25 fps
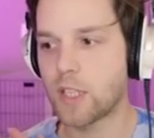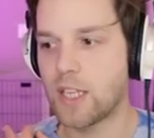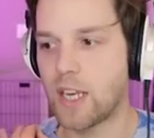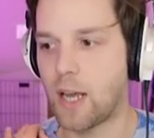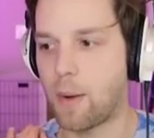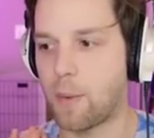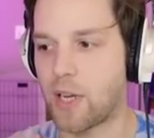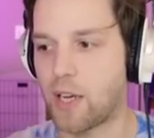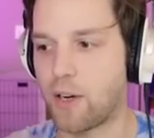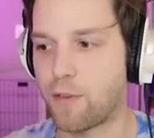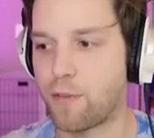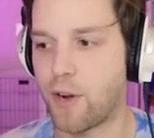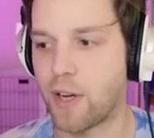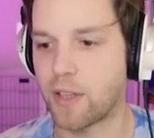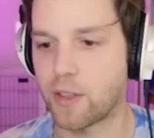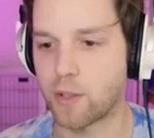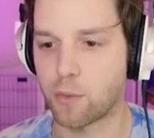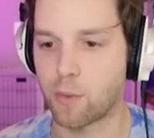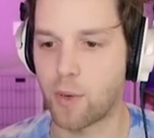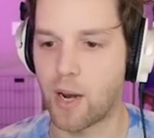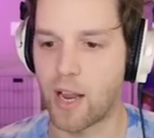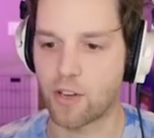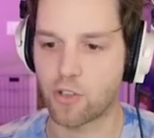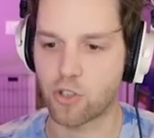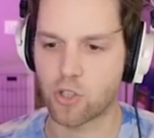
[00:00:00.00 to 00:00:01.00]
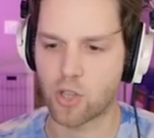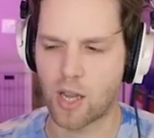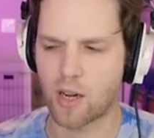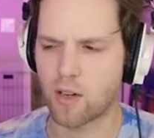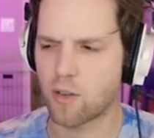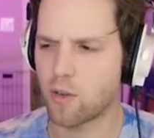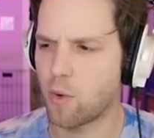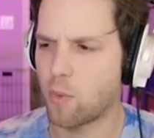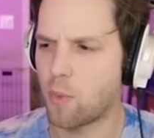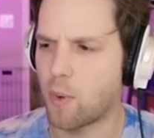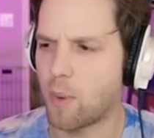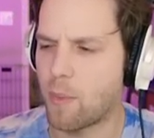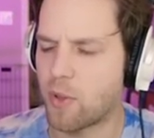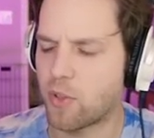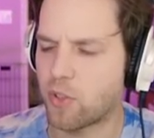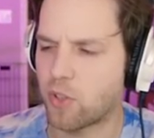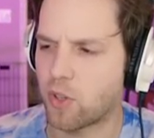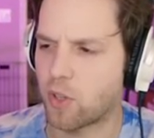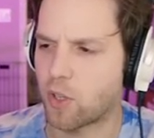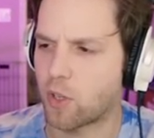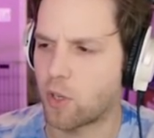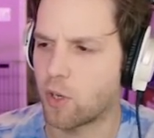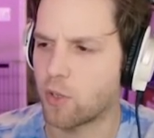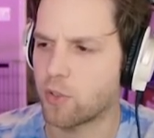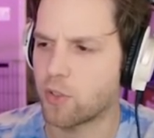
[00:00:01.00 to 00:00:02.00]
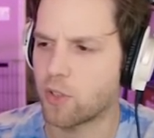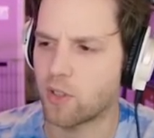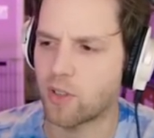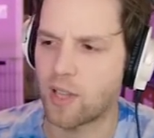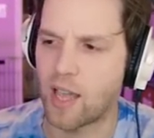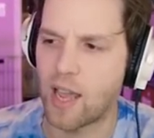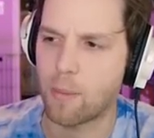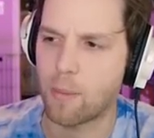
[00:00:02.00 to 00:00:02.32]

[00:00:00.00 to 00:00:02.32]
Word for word: Now we gotta fight the Wretched. I don't know, is it the Curse of